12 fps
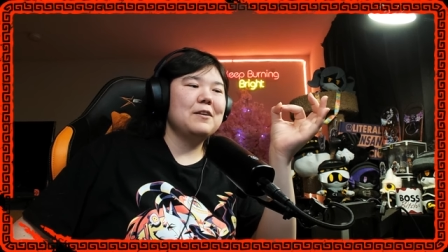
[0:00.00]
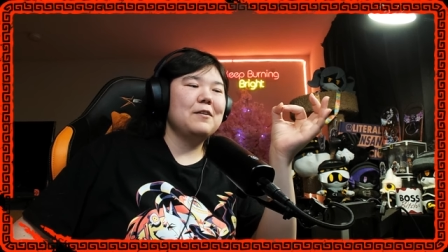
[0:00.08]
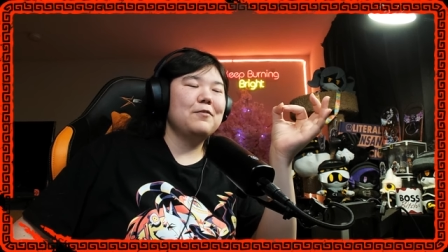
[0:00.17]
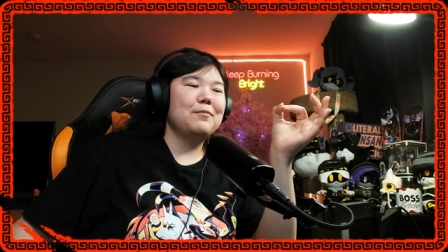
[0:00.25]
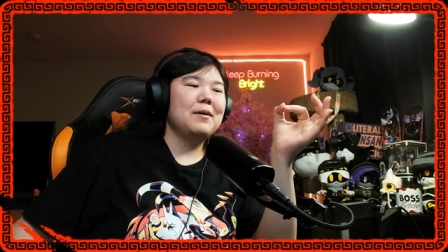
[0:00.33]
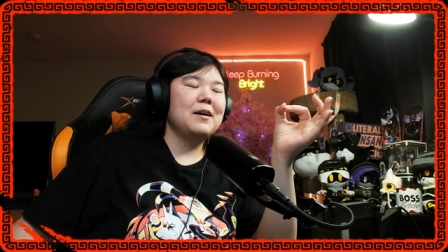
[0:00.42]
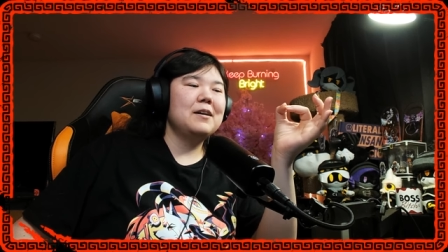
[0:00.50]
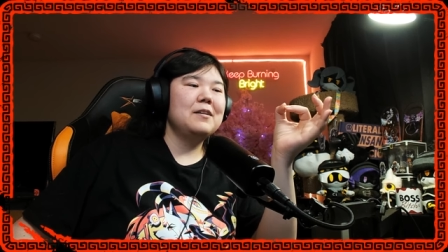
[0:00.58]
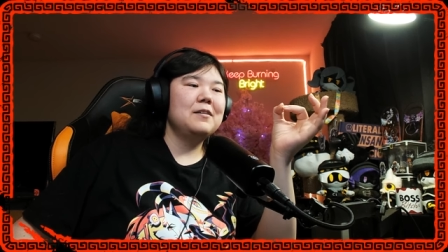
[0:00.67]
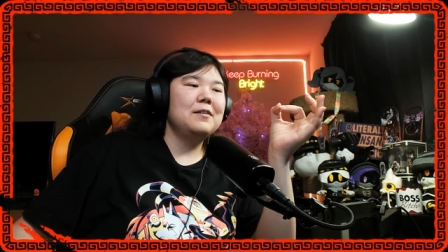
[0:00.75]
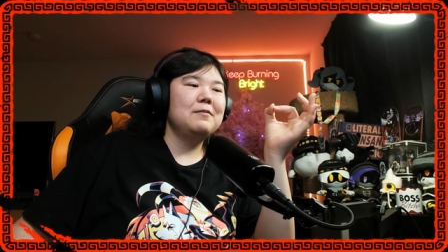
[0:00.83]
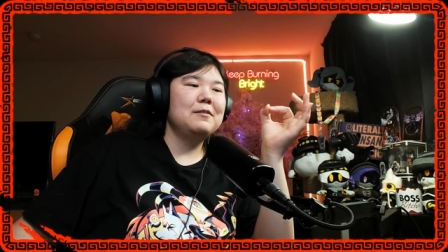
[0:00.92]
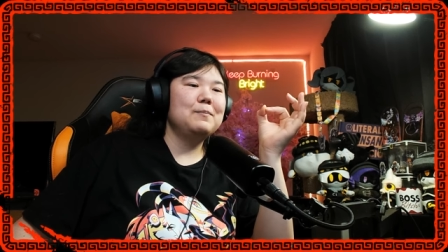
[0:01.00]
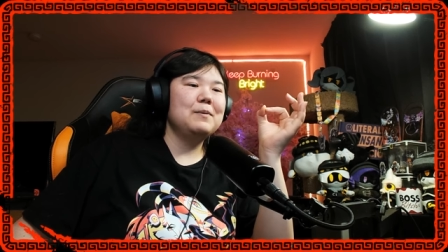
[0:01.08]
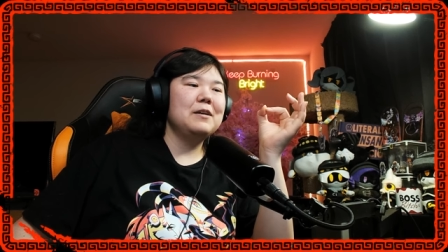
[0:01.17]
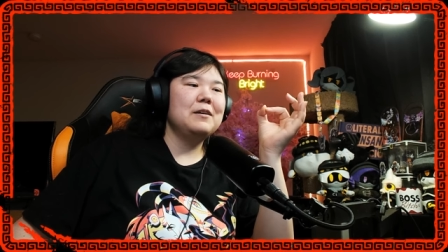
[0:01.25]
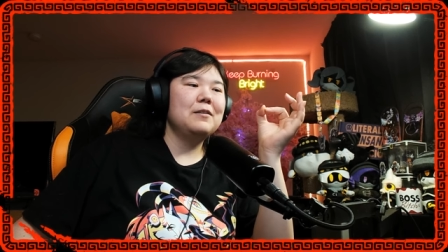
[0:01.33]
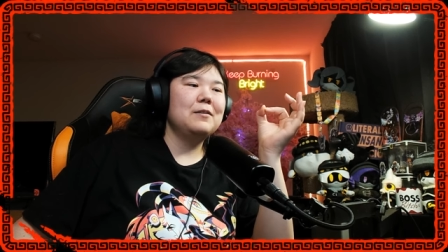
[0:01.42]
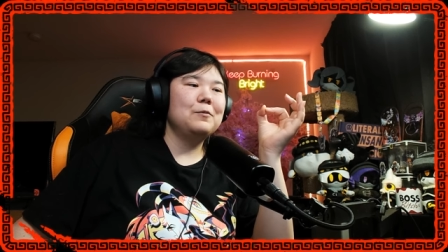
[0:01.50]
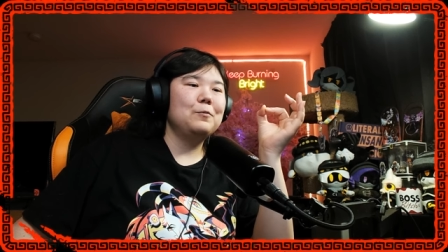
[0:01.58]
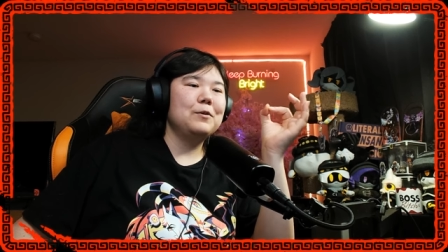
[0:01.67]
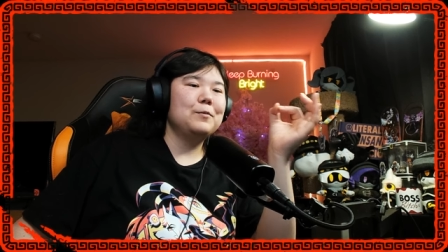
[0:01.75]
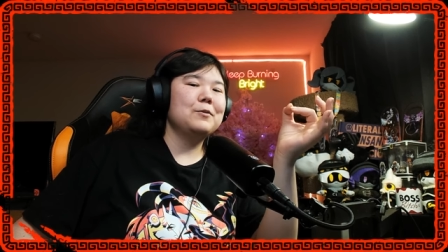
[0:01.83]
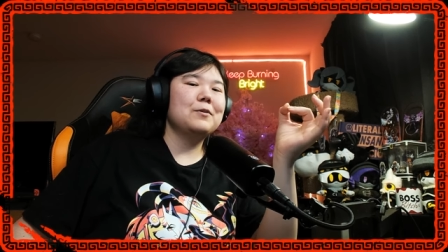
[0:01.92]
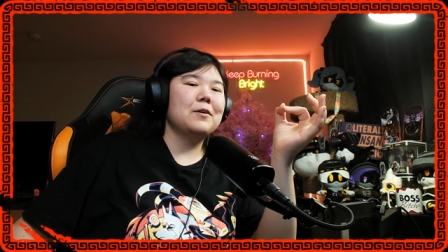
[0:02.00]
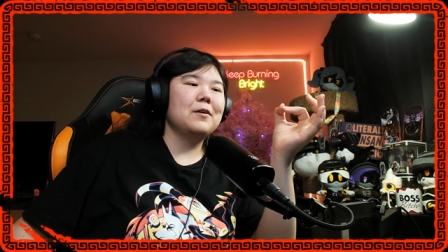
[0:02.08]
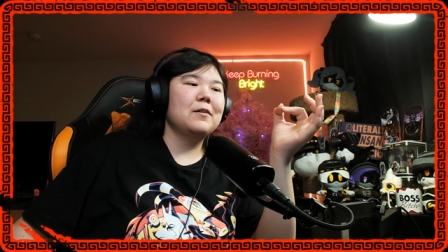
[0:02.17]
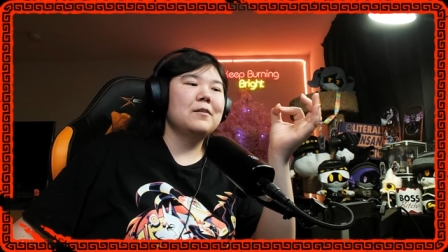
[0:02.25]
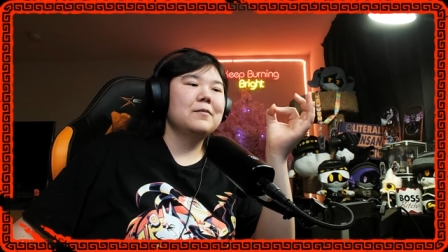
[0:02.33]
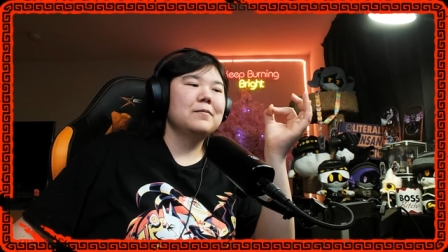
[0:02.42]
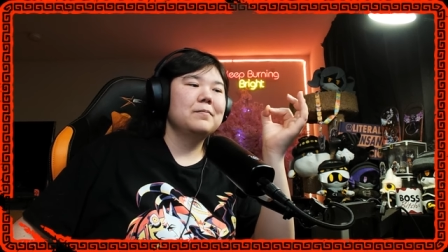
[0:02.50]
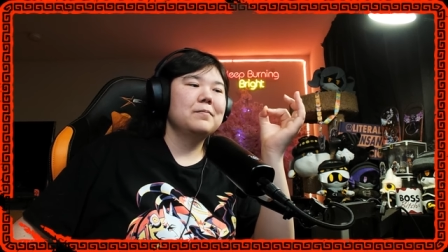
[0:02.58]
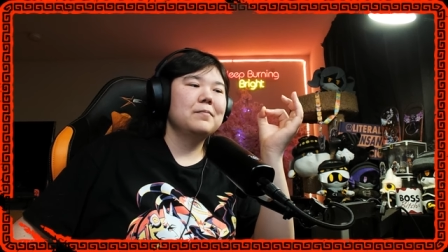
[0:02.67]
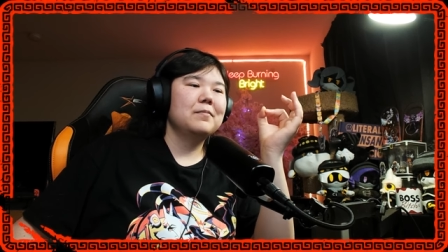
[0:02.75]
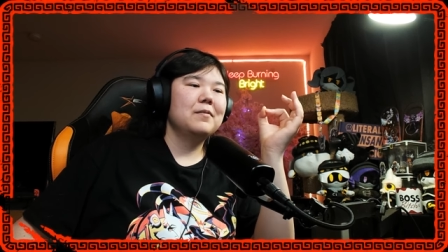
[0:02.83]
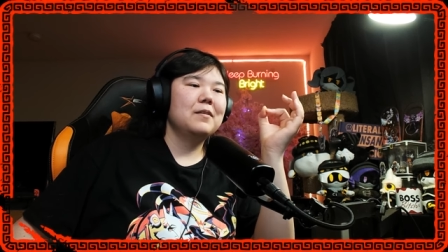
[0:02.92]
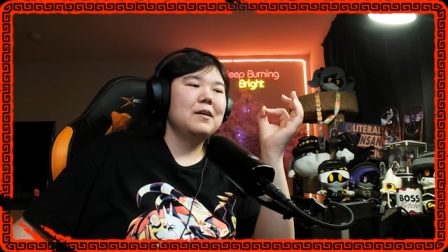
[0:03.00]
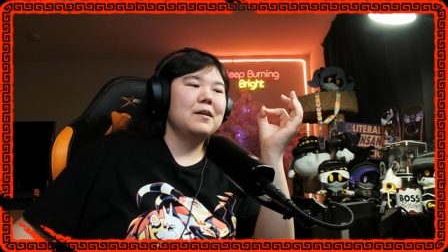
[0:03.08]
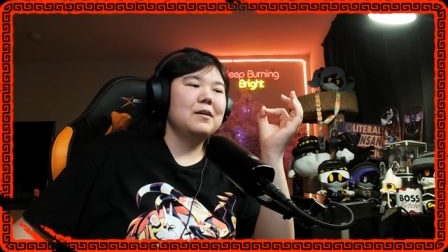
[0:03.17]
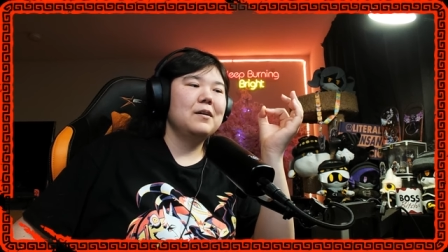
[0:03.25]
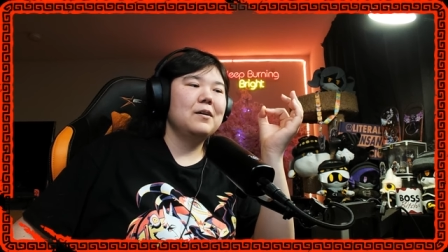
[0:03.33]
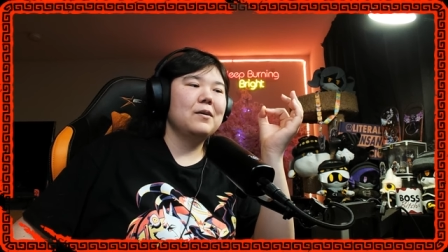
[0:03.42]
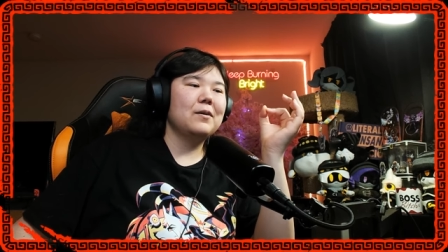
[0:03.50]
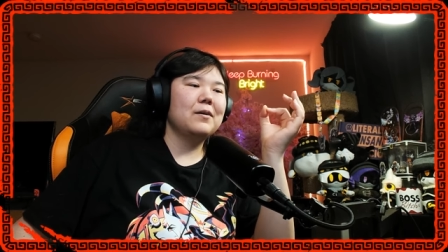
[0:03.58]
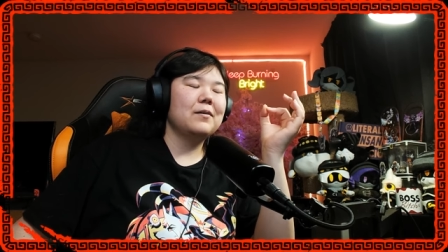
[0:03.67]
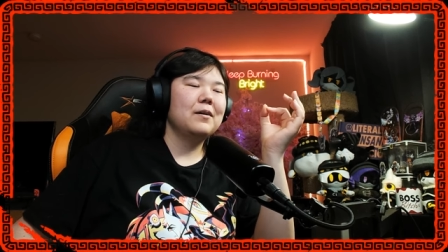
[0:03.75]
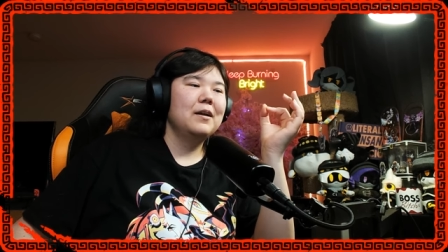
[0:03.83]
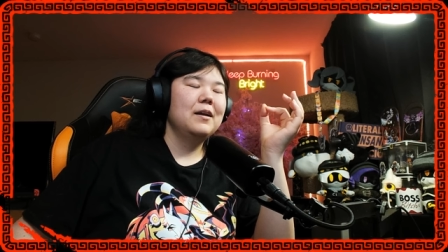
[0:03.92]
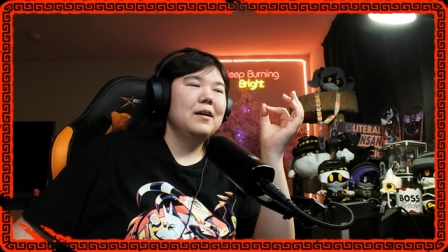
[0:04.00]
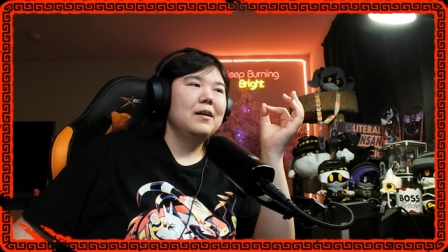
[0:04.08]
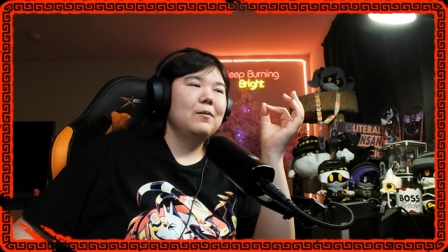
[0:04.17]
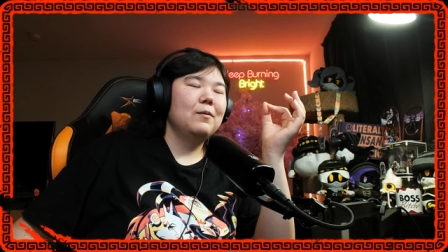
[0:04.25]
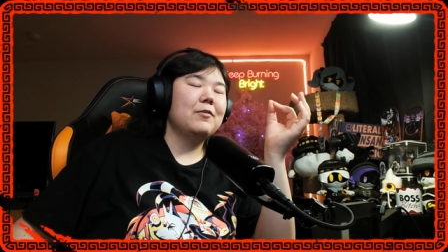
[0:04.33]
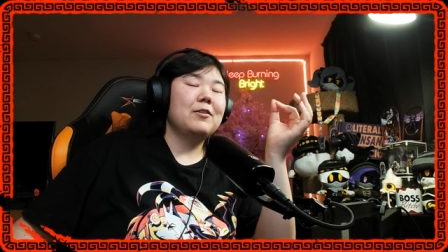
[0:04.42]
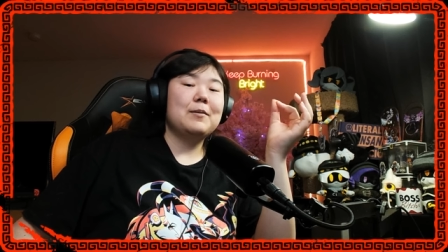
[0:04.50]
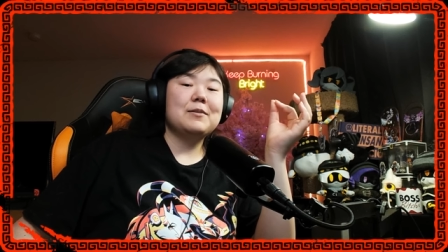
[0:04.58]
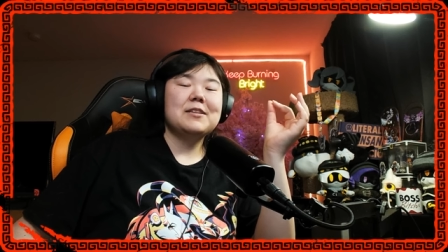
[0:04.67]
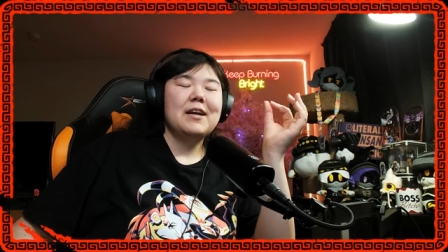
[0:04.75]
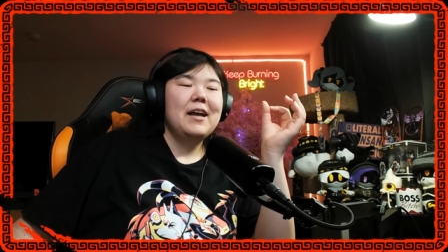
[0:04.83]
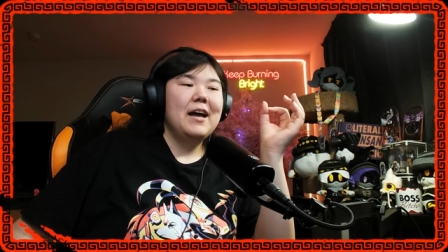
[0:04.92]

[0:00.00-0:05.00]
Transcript: of mine would be the Weeaboo girl, or whatever her name is.